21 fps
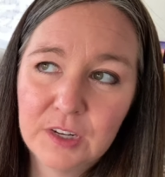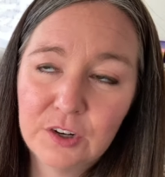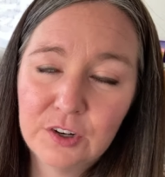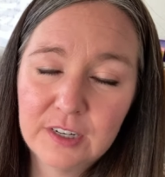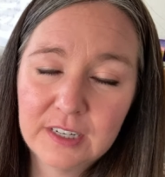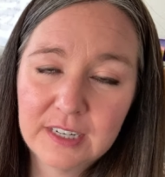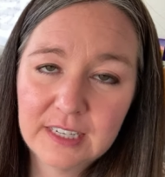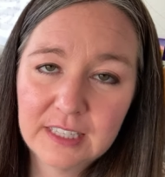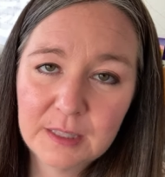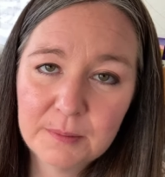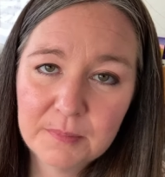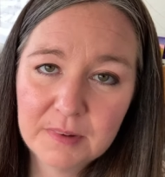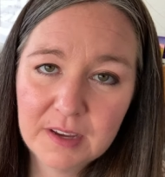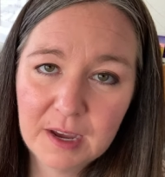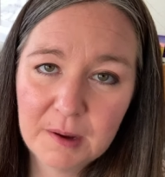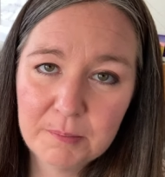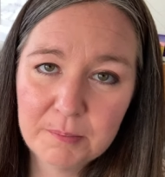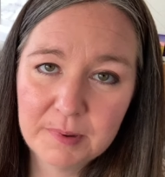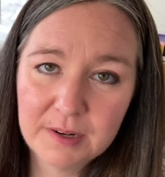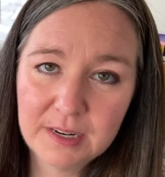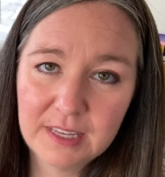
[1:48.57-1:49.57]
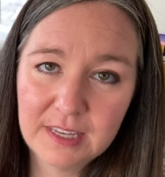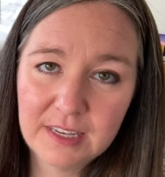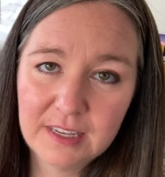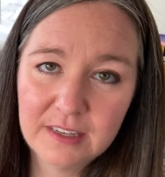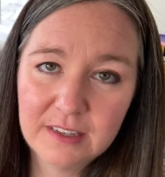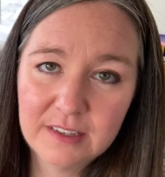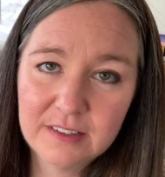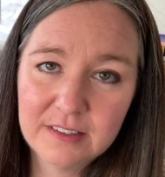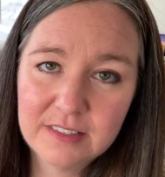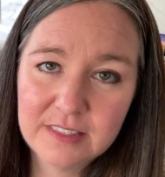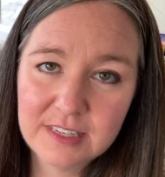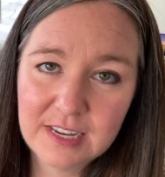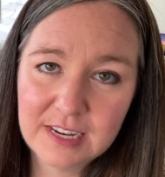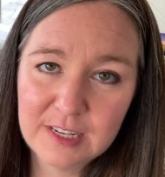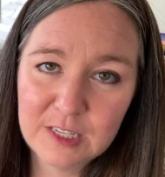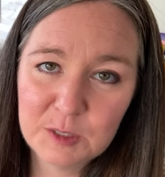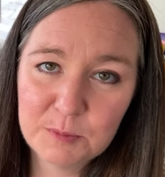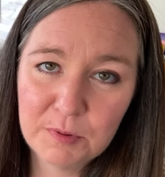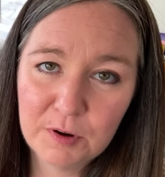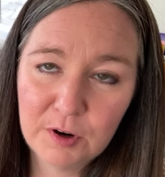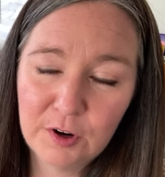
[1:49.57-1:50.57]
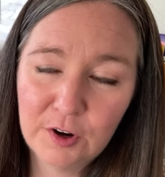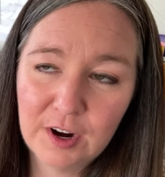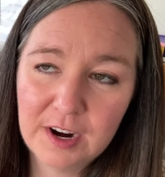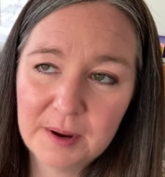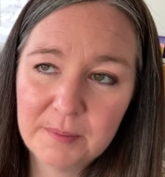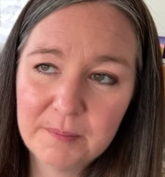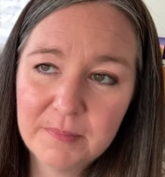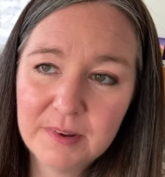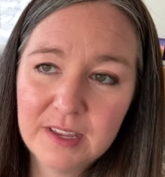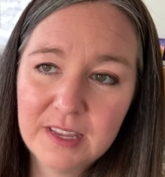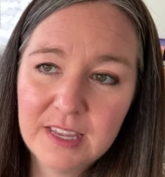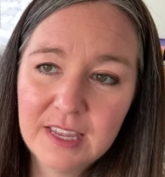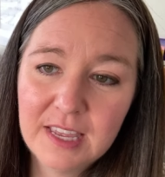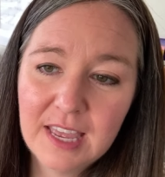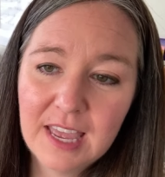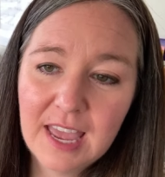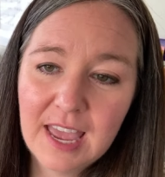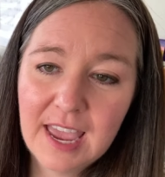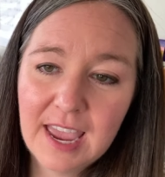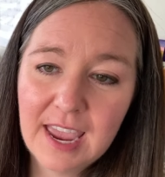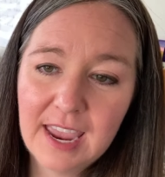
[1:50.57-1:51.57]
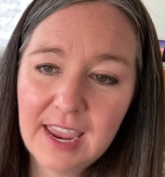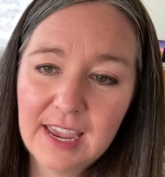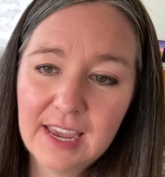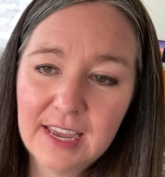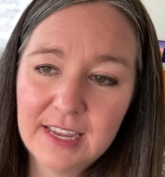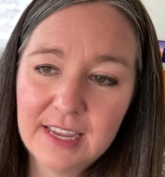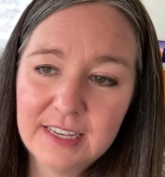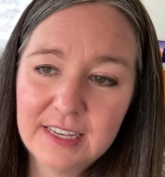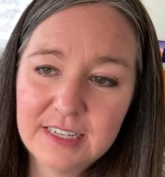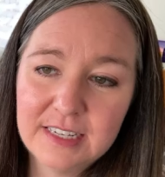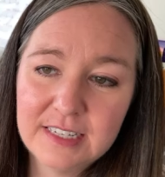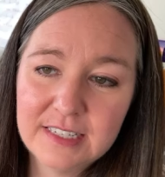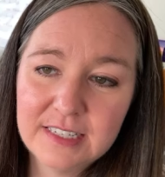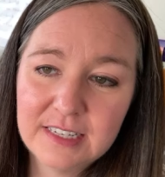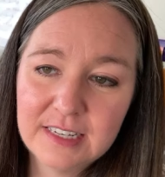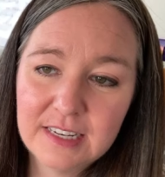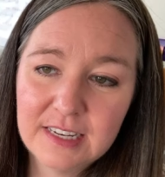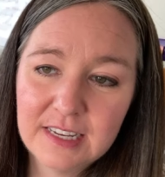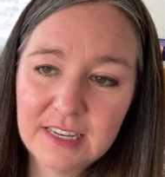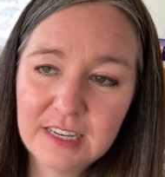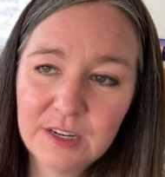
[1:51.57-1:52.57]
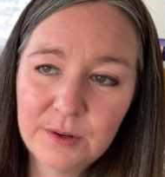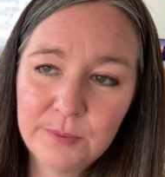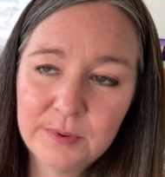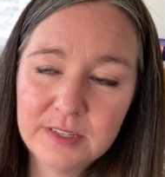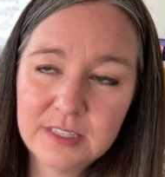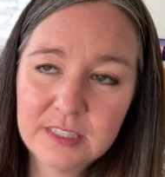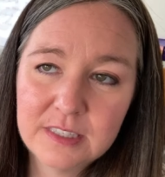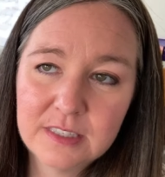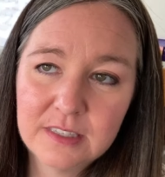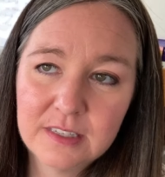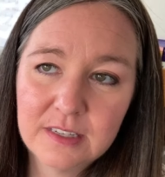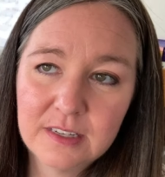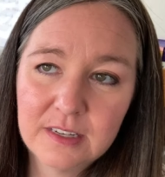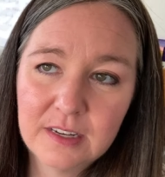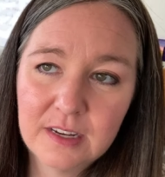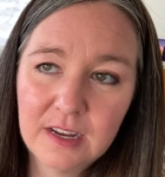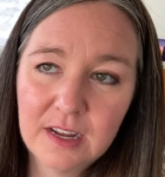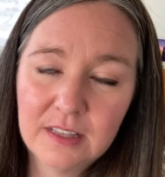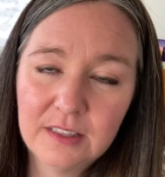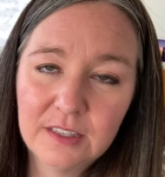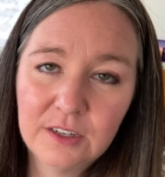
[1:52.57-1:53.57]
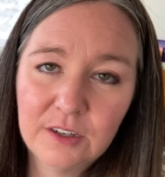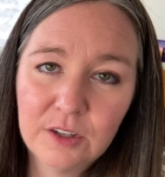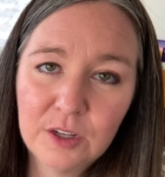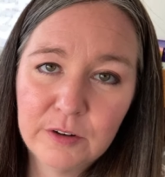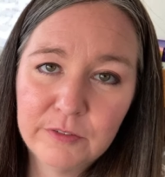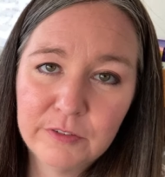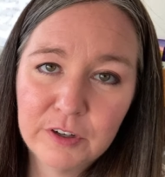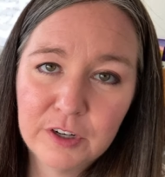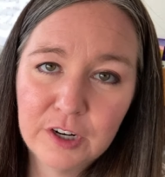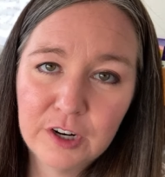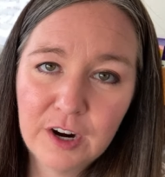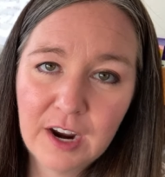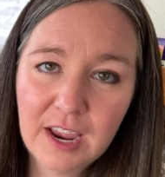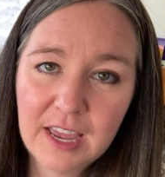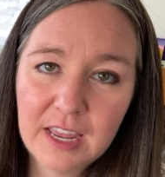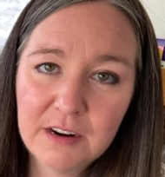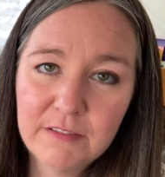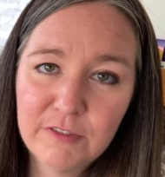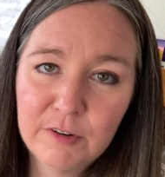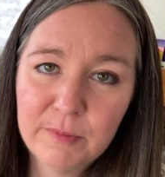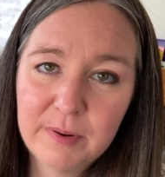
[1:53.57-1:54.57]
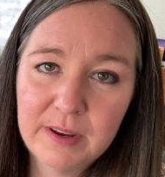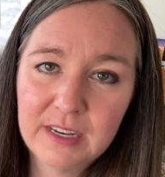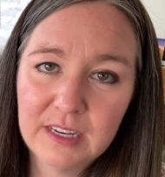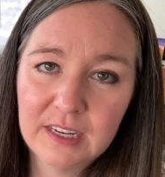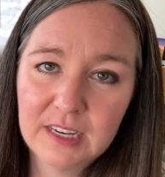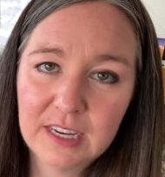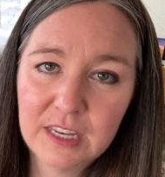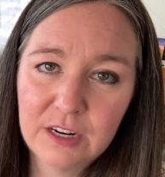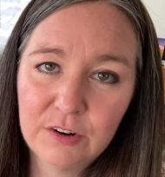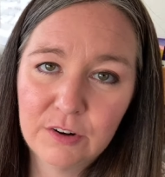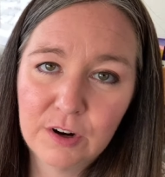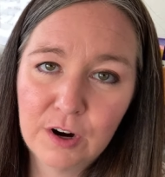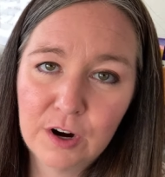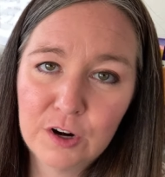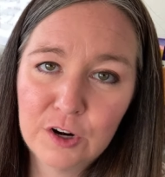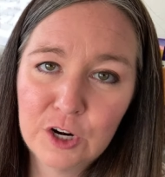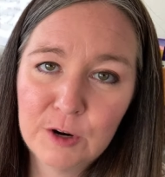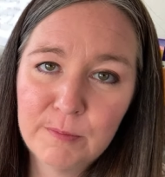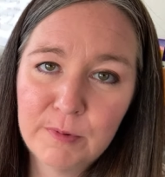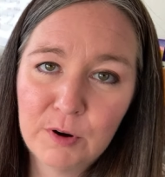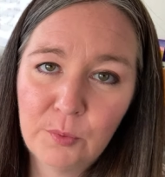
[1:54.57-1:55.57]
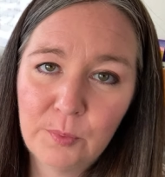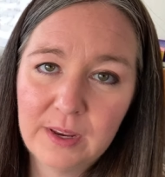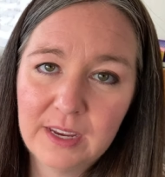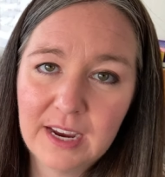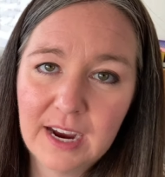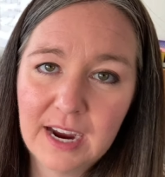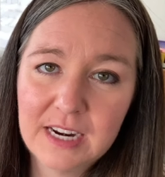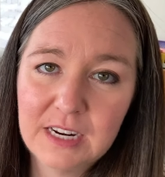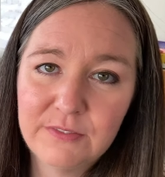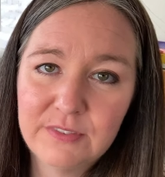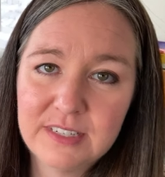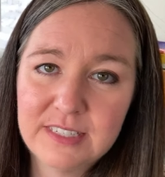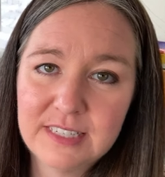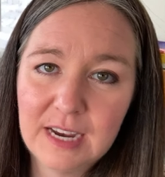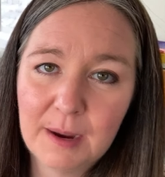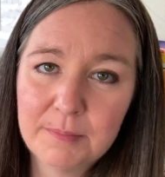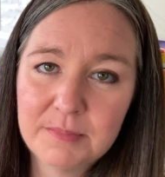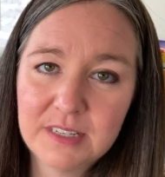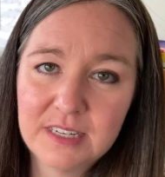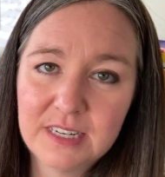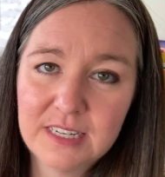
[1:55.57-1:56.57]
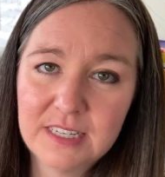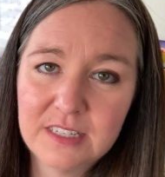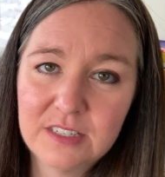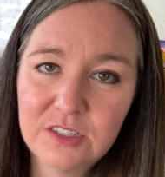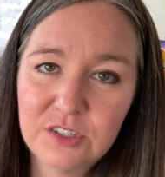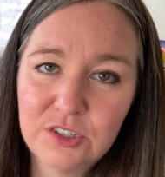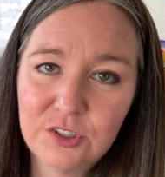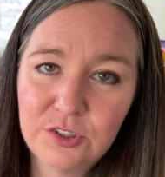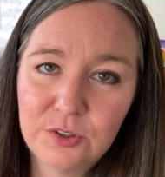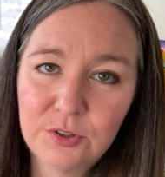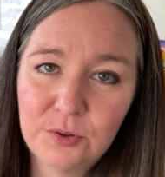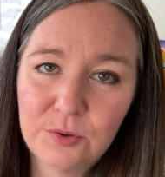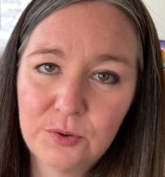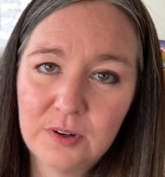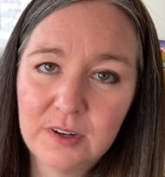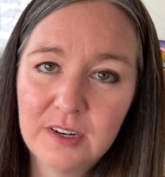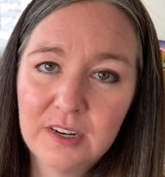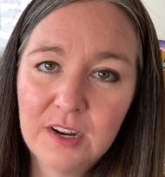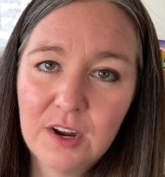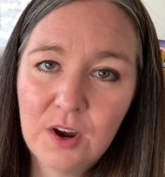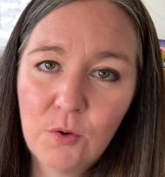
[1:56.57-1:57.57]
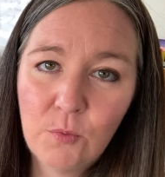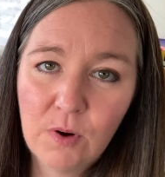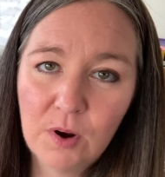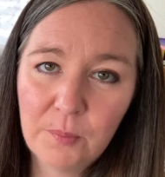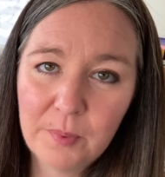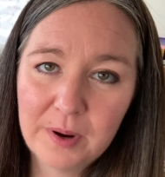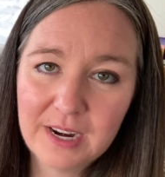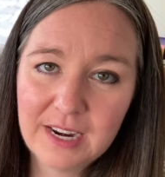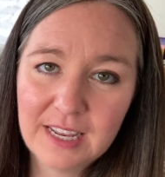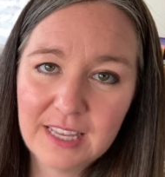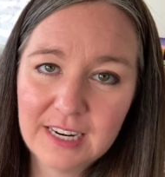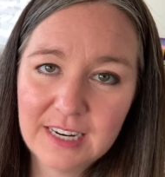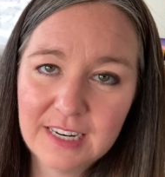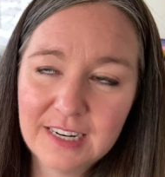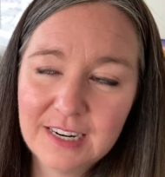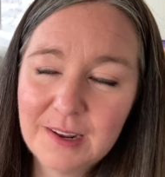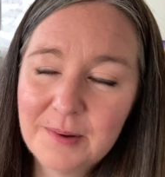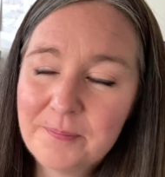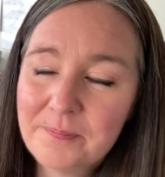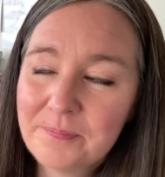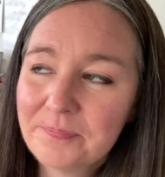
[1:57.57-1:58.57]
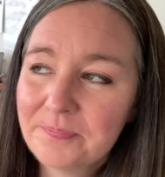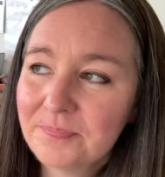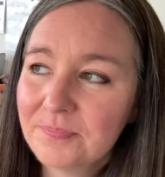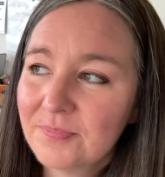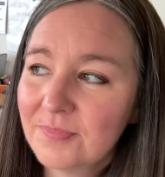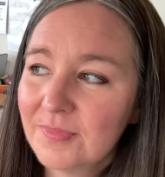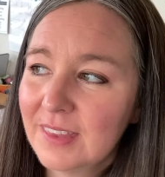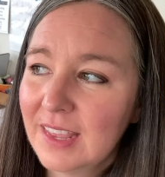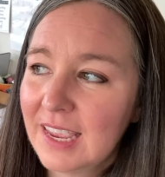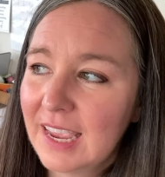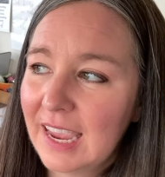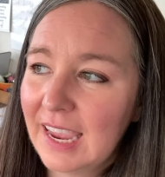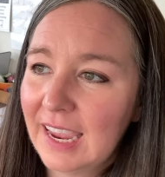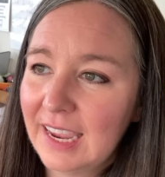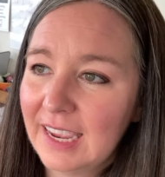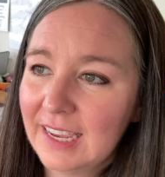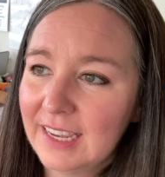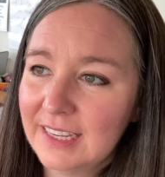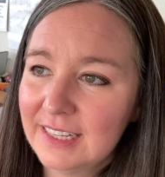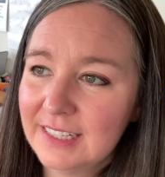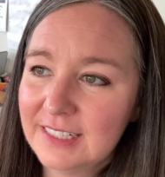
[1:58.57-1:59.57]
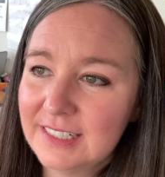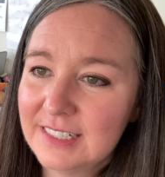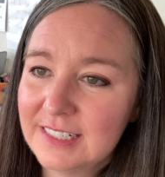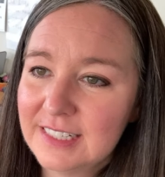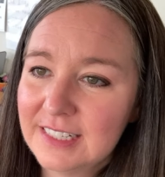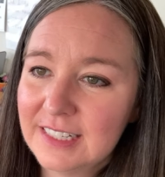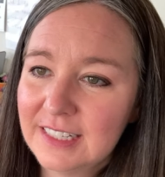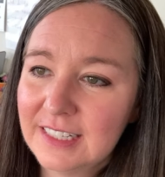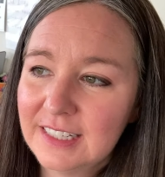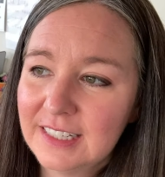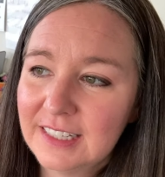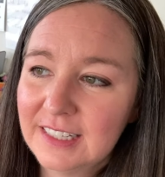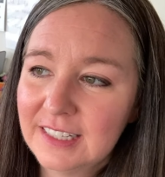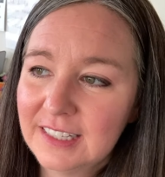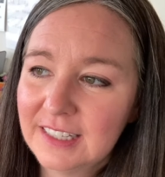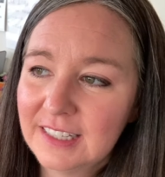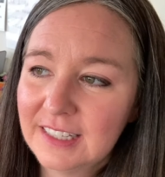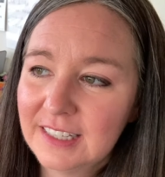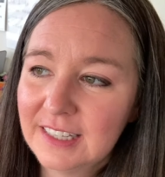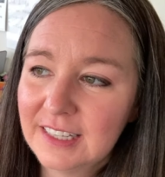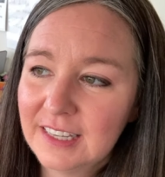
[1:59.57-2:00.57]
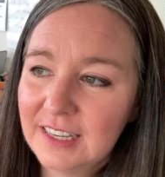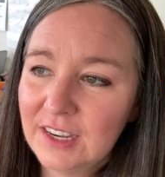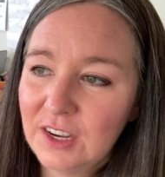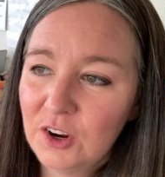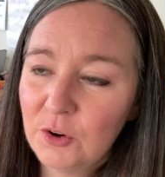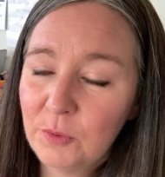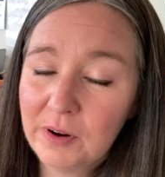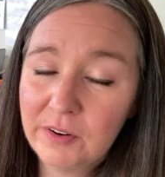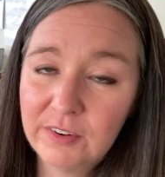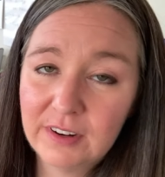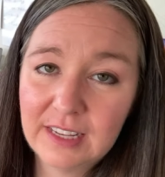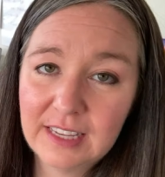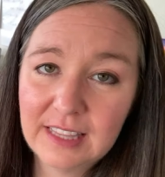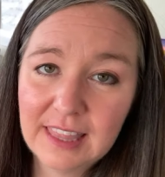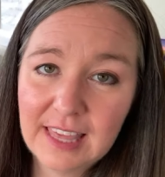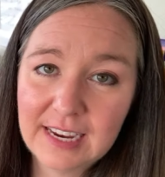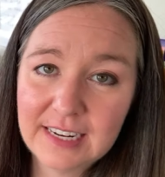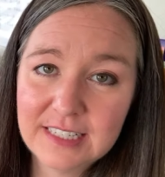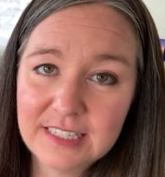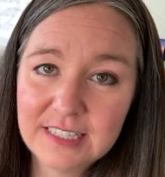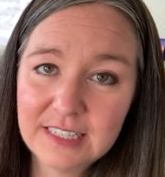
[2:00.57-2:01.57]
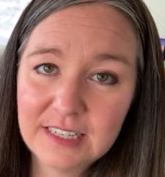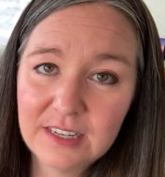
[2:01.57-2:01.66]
curriculum company science program. And it was a little over her head for being a kindergartner, but we kind of adapted it to what we needed. And we really liked